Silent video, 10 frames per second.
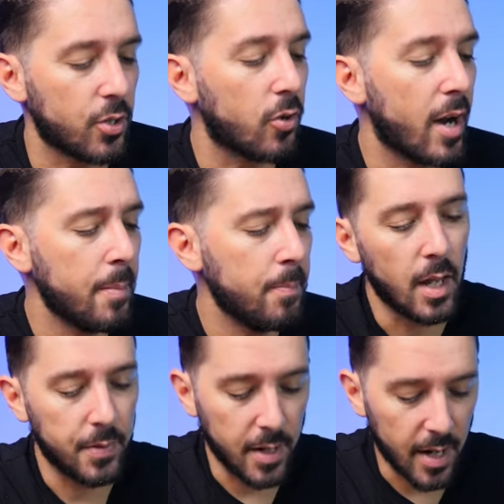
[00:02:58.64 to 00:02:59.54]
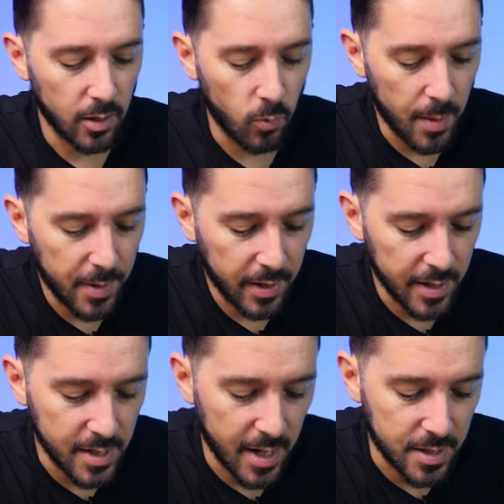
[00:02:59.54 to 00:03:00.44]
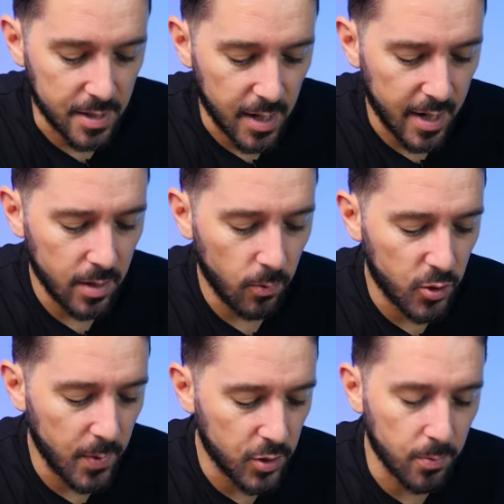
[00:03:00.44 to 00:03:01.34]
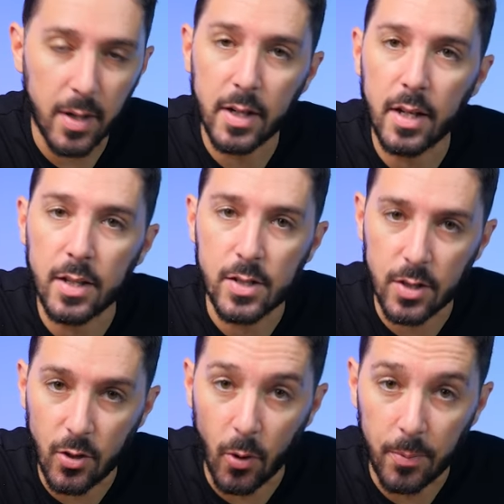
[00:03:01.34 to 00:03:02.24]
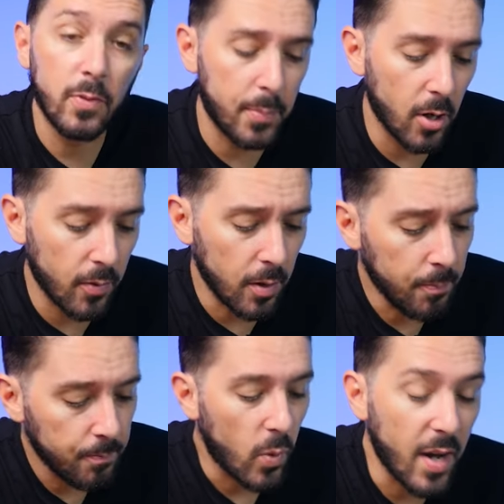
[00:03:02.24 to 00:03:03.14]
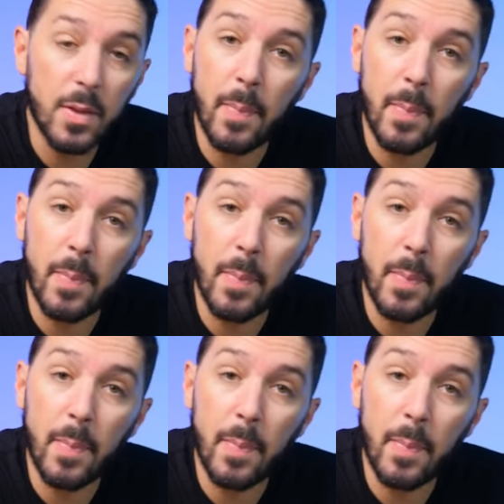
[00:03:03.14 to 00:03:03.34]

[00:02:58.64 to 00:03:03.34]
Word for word: to grab. And the nylon webbing is nice and tight, which means your money is secure. Flipping over, we have the